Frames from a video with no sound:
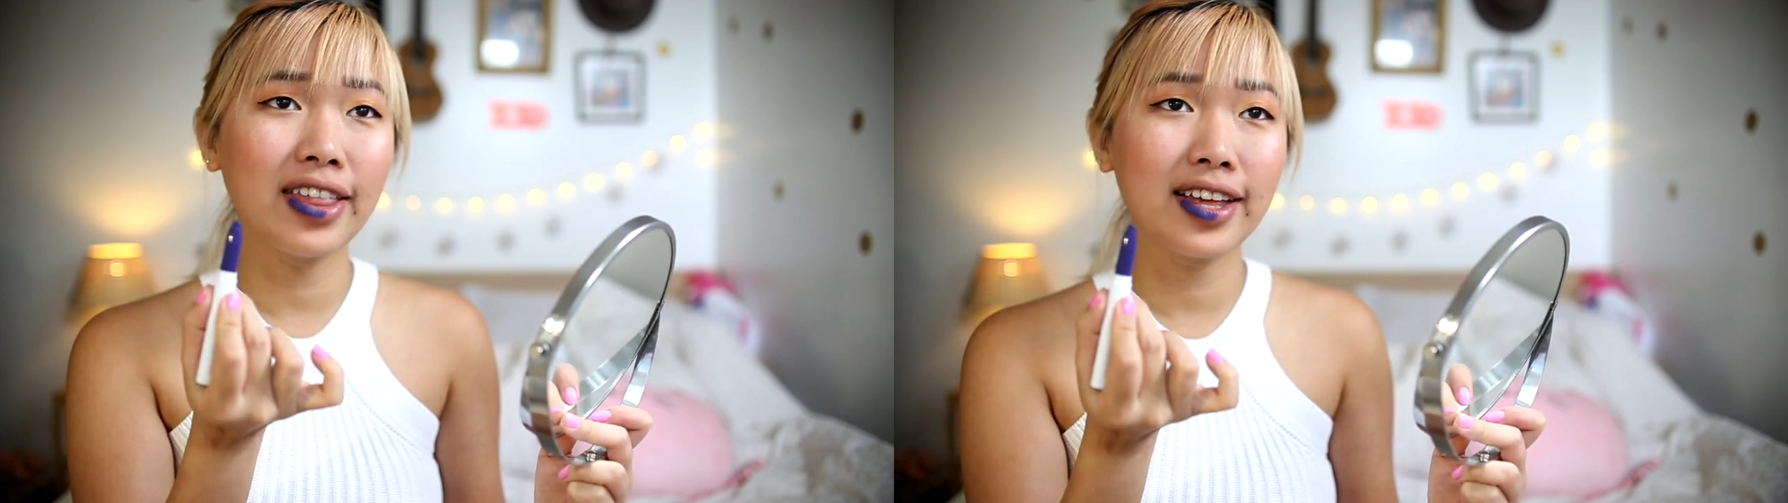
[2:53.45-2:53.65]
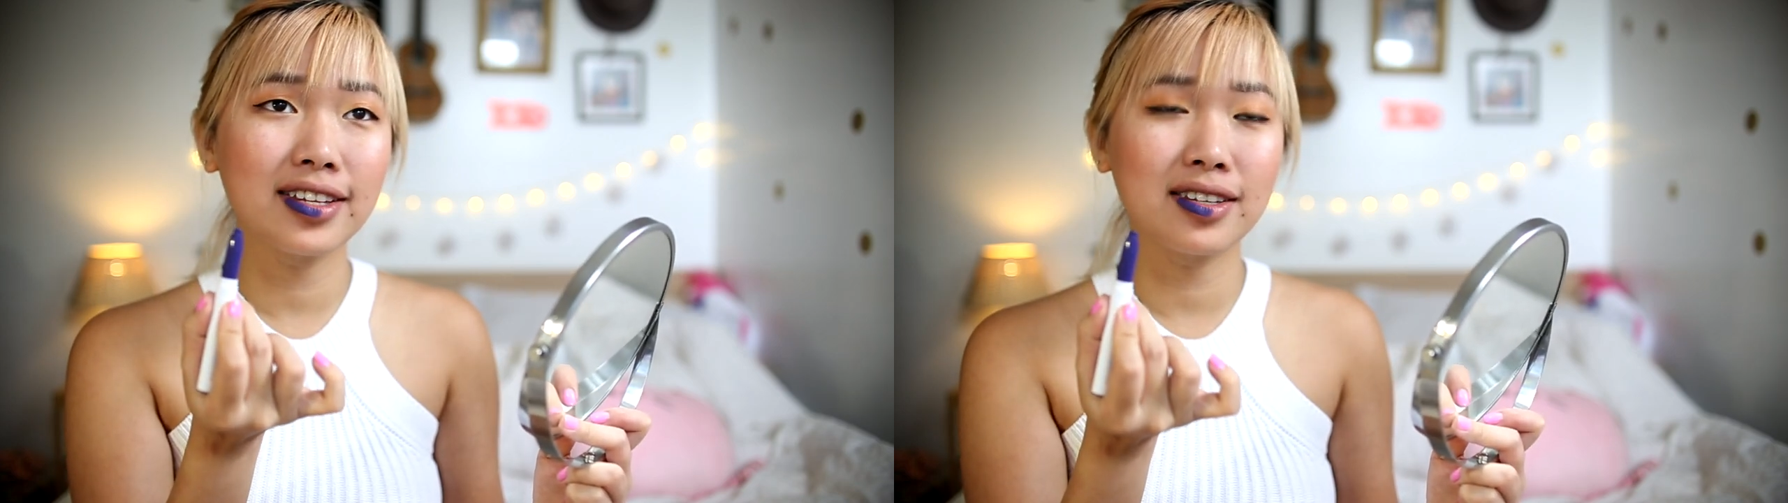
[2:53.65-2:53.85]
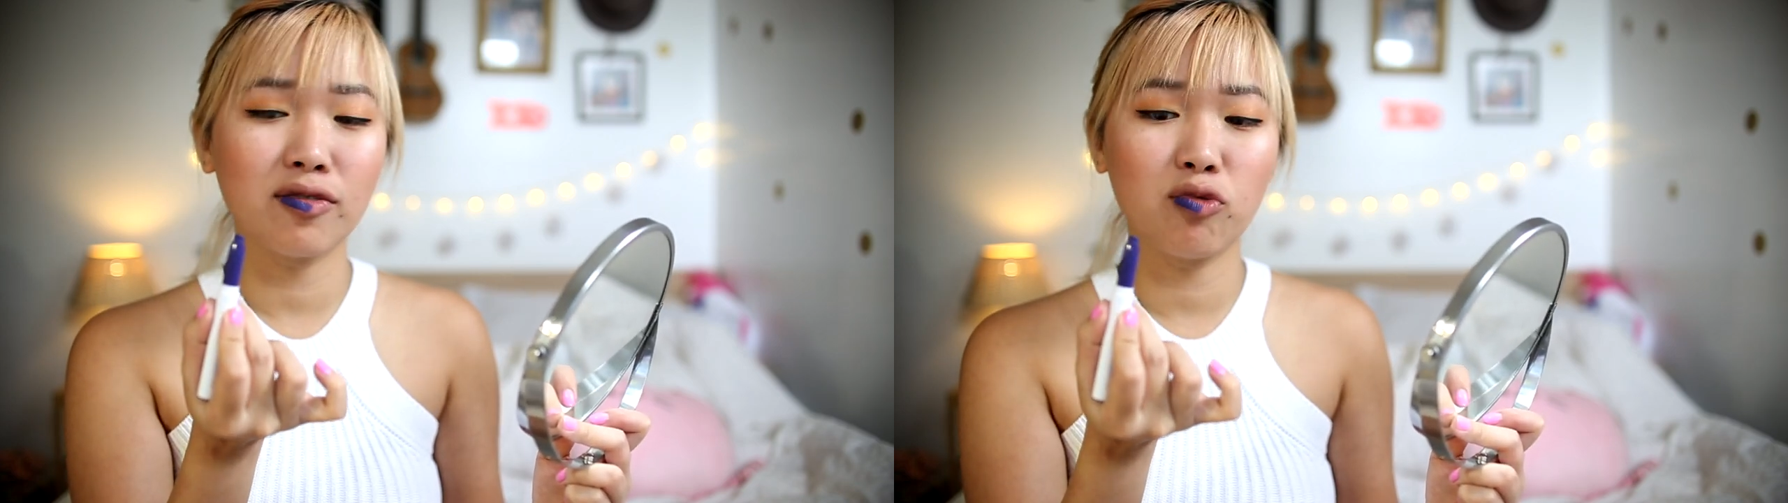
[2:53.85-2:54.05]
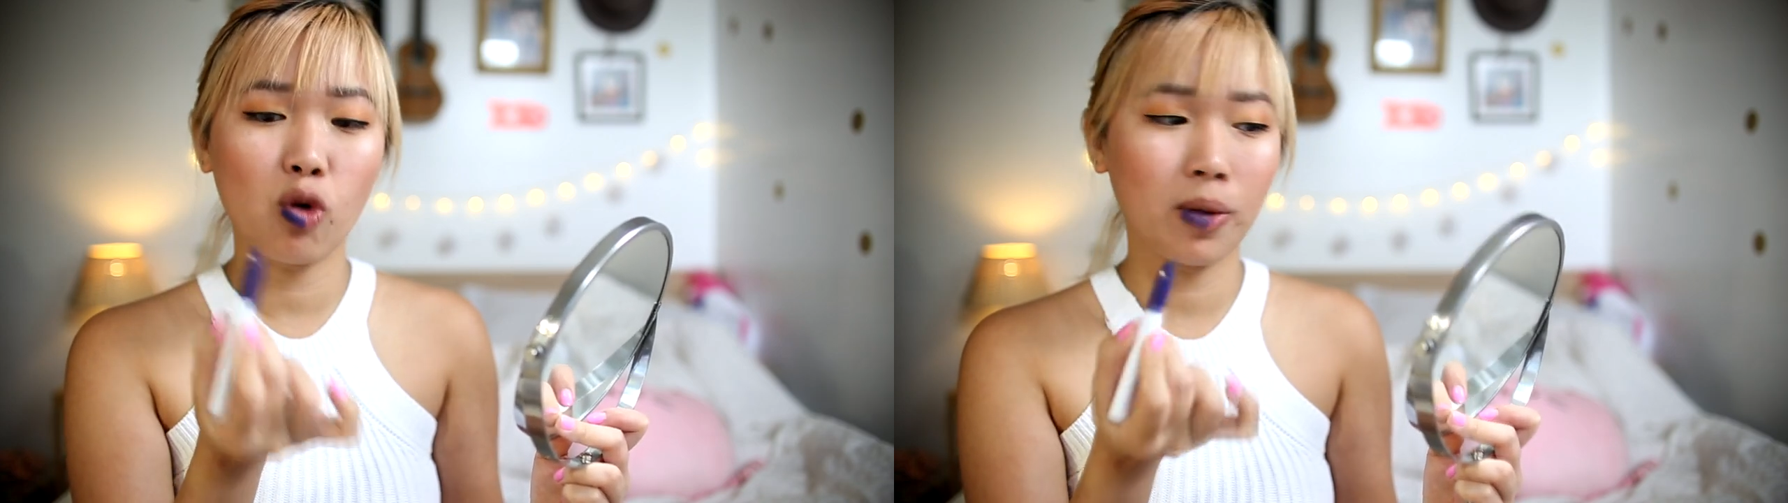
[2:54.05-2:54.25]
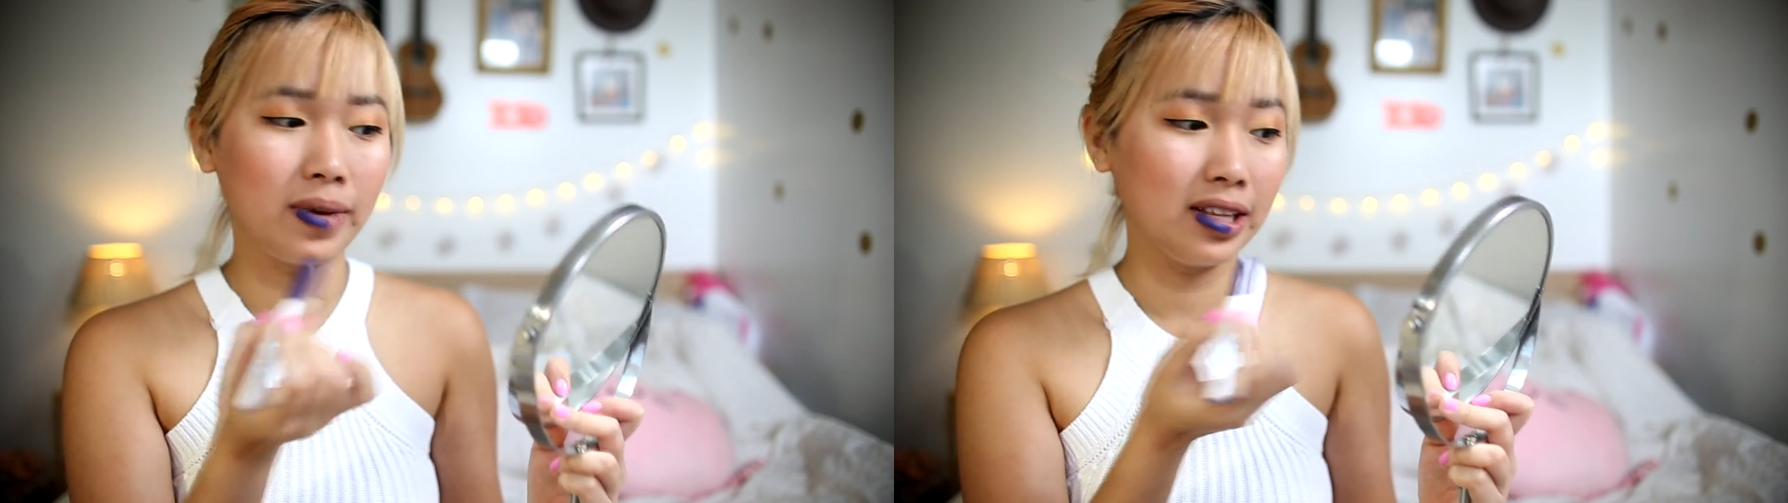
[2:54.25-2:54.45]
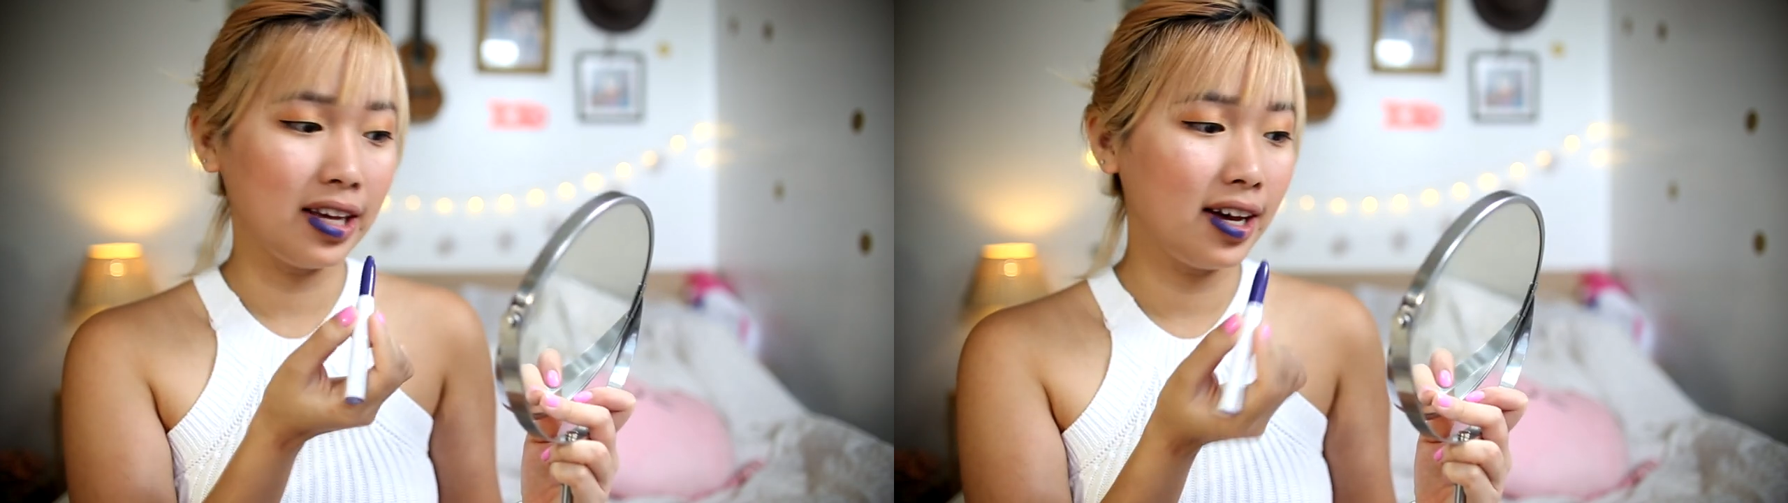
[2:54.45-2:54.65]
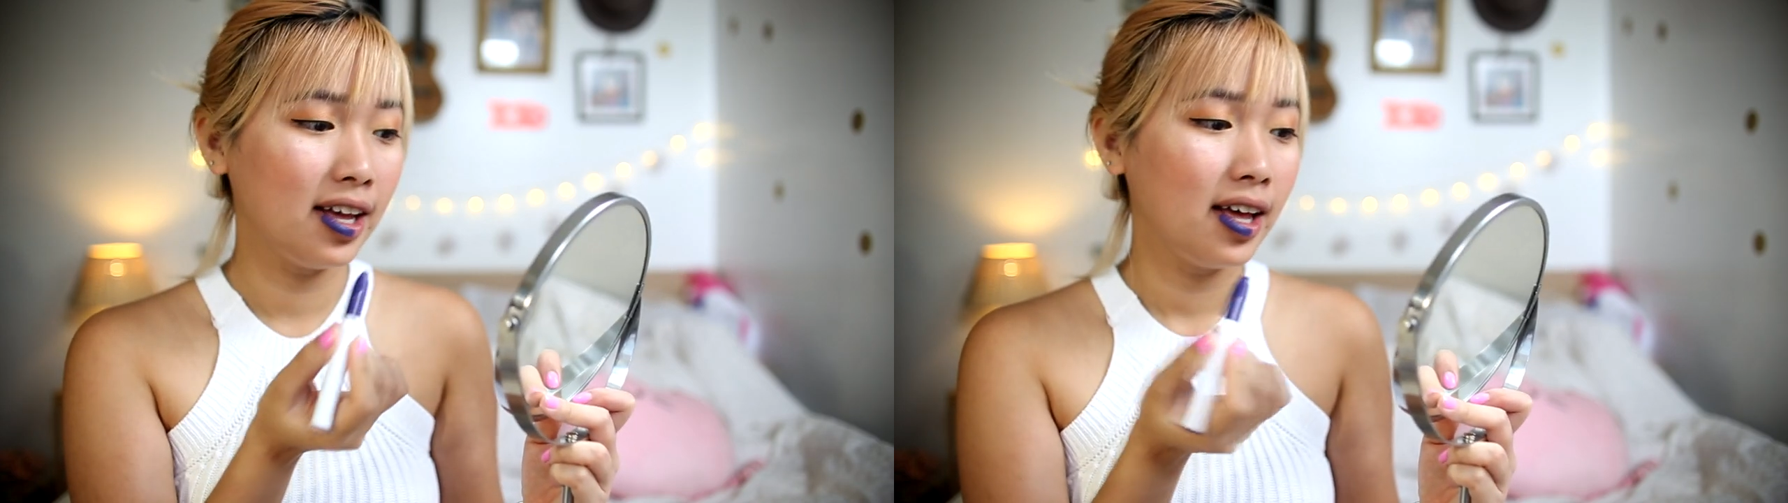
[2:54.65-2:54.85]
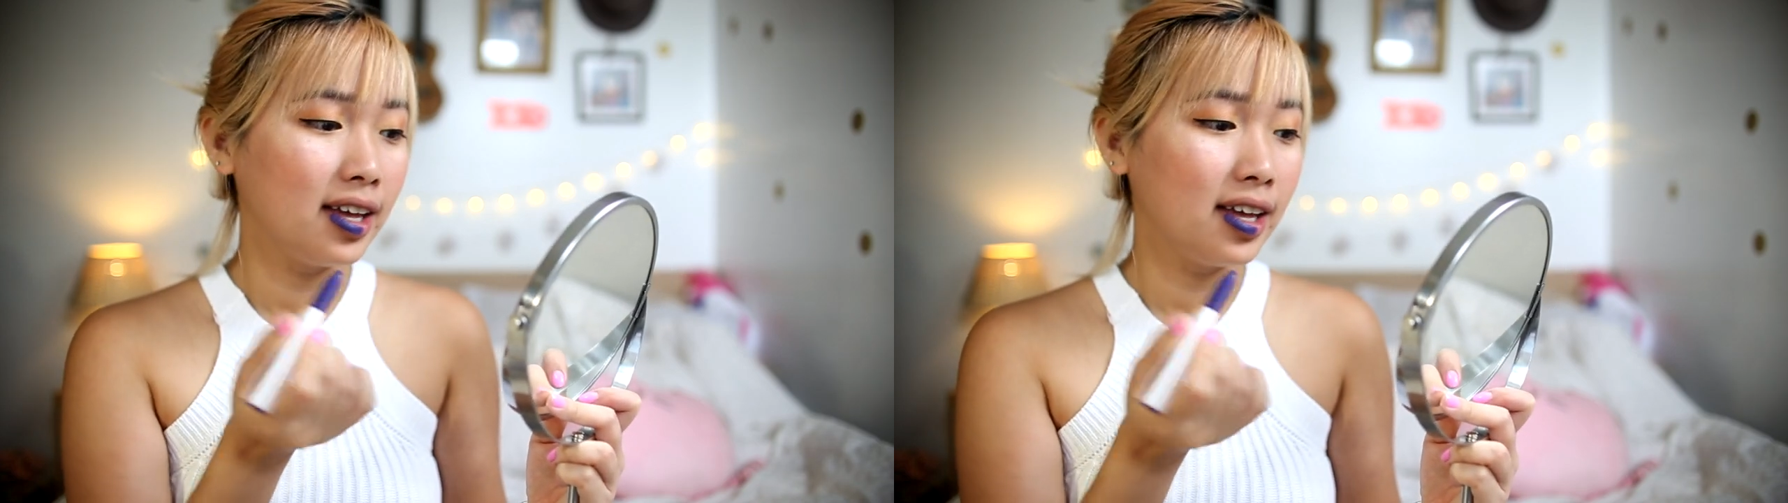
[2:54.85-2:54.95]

this formula.